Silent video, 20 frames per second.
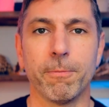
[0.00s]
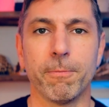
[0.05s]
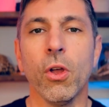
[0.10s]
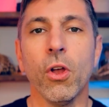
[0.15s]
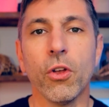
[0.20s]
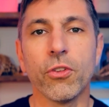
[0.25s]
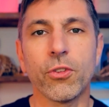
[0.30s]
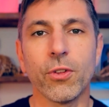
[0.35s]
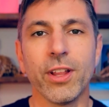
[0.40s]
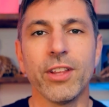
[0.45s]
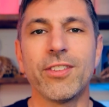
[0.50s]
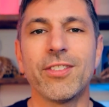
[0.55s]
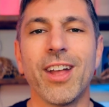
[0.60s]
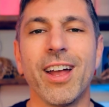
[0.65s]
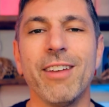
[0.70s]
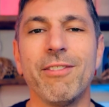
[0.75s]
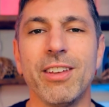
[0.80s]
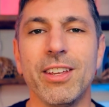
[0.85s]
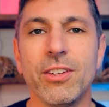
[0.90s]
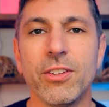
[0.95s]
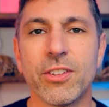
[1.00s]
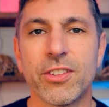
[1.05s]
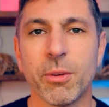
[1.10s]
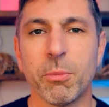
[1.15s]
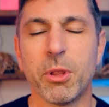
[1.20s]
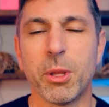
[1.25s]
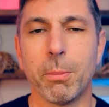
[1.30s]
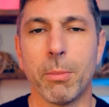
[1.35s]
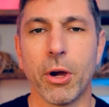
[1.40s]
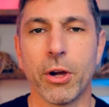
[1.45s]
So let's dive into some of
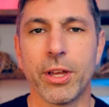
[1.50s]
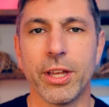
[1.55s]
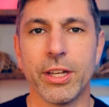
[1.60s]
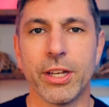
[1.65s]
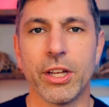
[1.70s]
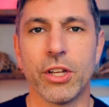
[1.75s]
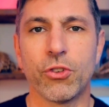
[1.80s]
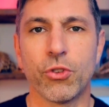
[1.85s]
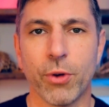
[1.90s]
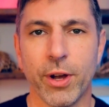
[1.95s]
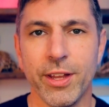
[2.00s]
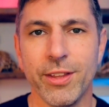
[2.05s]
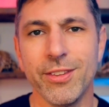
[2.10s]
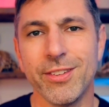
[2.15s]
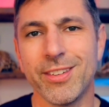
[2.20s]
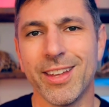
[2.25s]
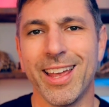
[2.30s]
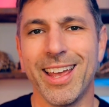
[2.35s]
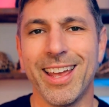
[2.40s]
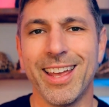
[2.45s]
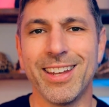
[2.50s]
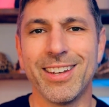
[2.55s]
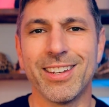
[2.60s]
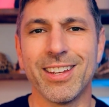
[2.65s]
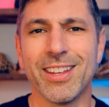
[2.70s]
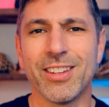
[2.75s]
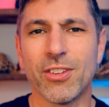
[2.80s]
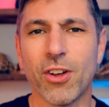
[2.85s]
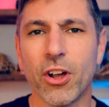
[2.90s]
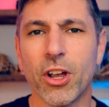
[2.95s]
the market trends and
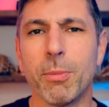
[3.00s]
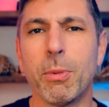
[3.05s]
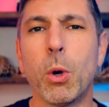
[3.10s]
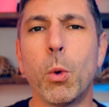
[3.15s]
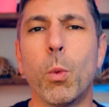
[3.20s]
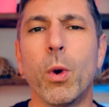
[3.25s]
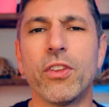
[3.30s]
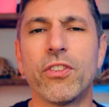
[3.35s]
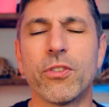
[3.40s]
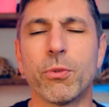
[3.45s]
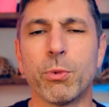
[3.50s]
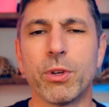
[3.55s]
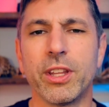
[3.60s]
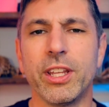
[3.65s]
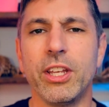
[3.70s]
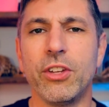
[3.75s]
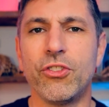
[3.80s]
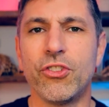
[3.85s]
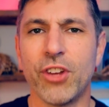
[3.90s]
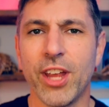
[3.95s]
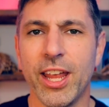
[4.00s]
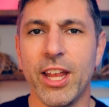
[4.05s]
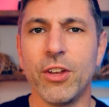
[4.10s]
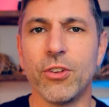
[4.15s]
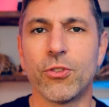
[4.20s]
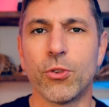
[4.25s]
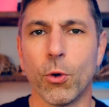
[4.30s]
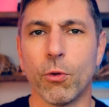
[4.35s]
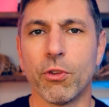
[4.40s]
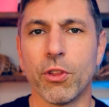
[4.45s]
talk about what's really changed
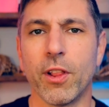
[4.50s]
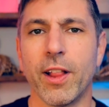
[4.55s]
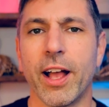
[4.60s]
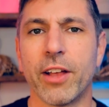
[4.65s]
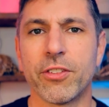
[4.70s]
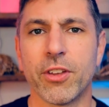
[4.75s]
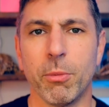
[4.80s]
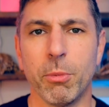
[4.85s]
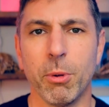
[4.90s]
over the last couple